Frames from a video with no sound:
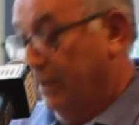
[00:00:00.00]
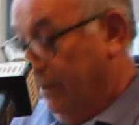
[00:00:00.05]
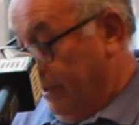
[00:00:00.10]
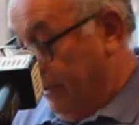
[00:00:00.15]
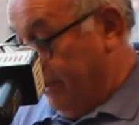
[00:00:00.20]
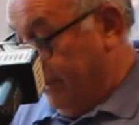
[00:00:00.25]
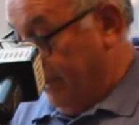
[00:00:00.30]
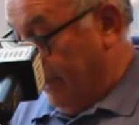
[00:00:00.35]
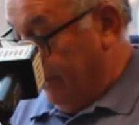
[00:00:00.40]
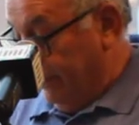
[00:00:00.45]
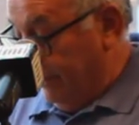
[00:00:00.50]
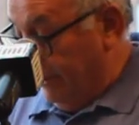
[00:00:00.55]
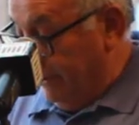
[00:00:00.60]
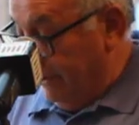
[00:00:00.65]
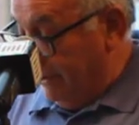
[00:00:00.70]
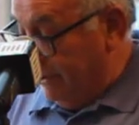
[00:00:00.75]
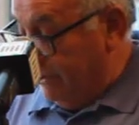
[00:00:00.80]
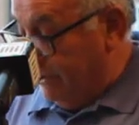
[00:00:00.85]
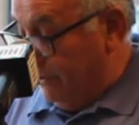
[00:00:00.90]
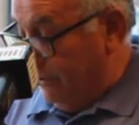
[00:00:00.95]
is on
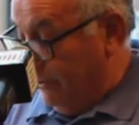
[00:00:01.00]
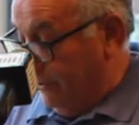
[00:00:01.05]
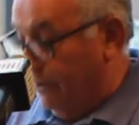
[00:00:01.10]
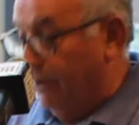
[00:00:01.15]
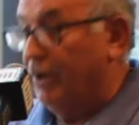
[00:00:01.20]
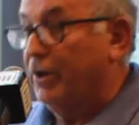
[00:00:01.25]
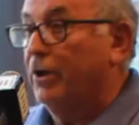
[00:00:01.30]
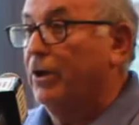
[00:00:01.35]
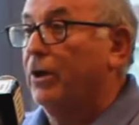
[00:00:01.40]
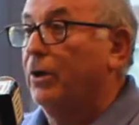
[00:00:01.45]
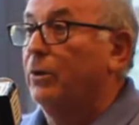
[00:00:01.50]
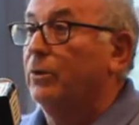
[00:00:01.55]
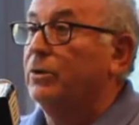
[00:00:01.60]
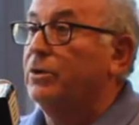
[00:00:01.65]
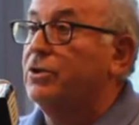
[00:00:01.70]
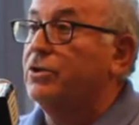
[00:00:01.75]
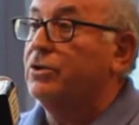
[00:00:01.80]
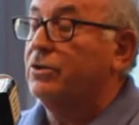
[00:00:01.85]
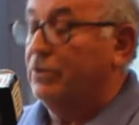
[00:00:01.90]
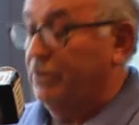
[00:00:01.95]
his or her
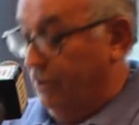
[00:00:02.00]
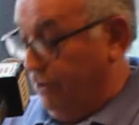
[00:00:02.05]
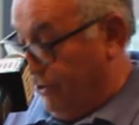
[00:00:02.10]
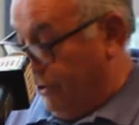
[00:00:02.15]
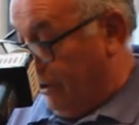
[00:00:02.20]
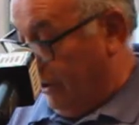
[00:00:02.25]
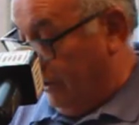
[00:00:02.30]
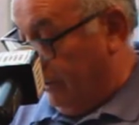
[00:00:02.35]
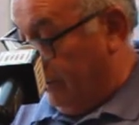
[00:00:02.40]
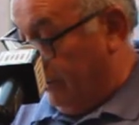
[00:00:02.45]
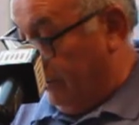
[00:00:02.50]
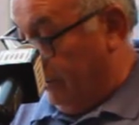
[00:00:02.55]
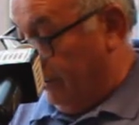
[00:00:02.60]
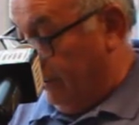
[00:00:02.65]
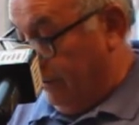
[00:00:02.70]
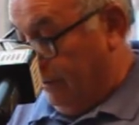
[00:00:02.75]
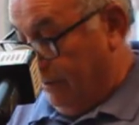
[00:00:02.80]
own children.